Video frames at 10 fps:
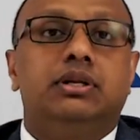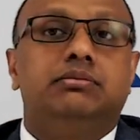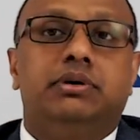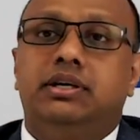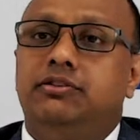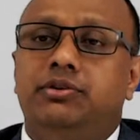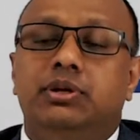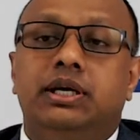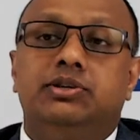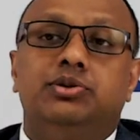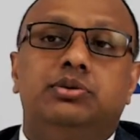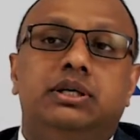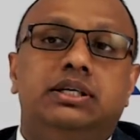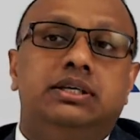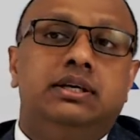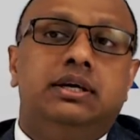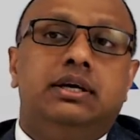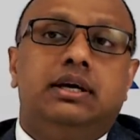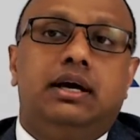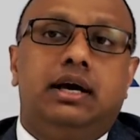But if you like to learn
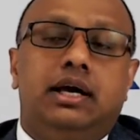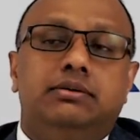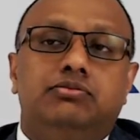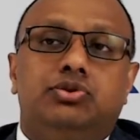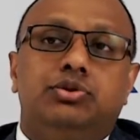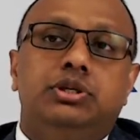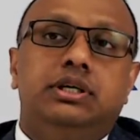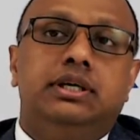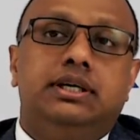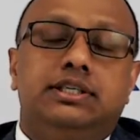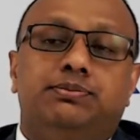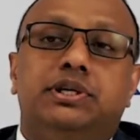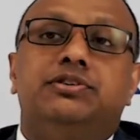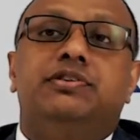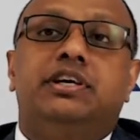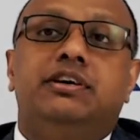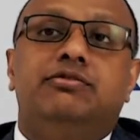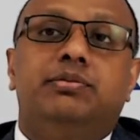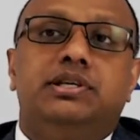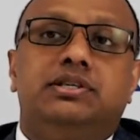to hear specific
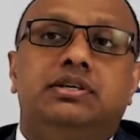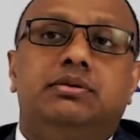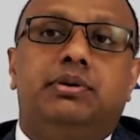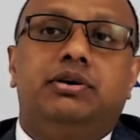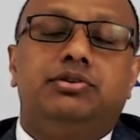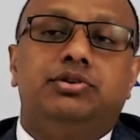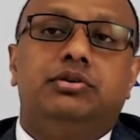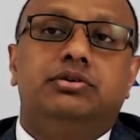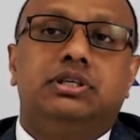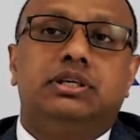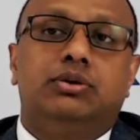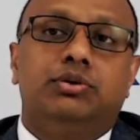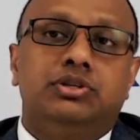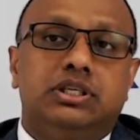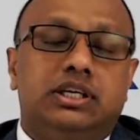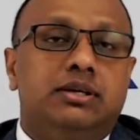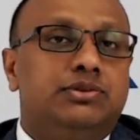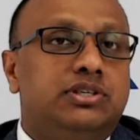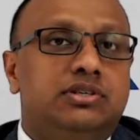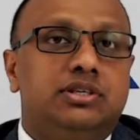information about your own
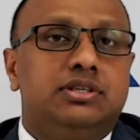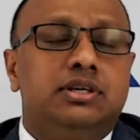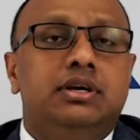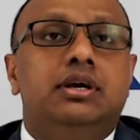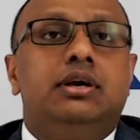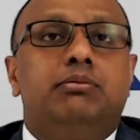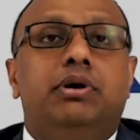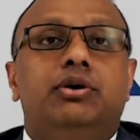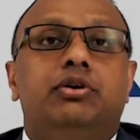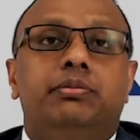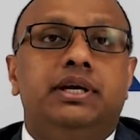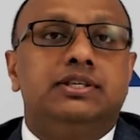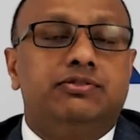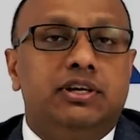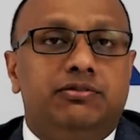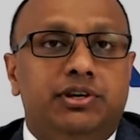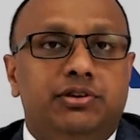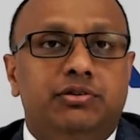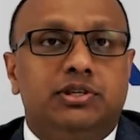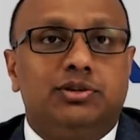circumstances, by all means feel free to
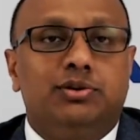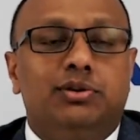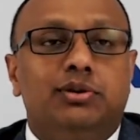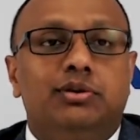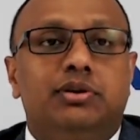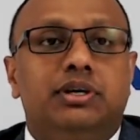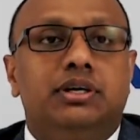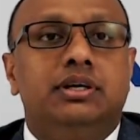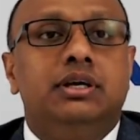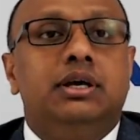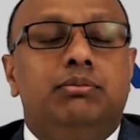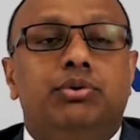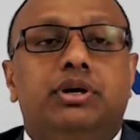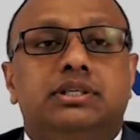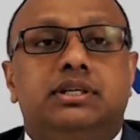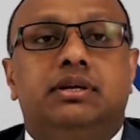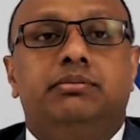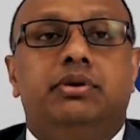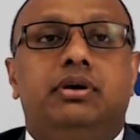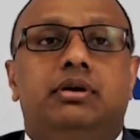give us a call or book
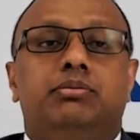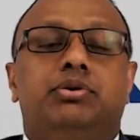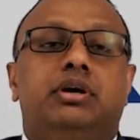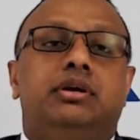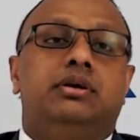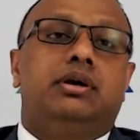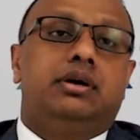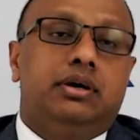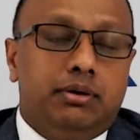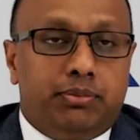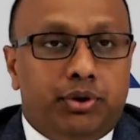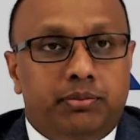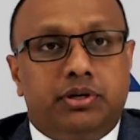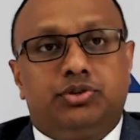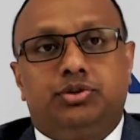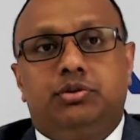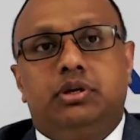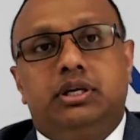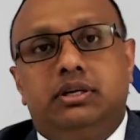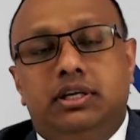an appointment through
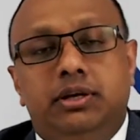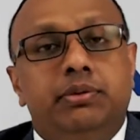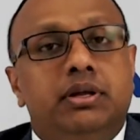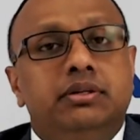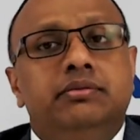an email.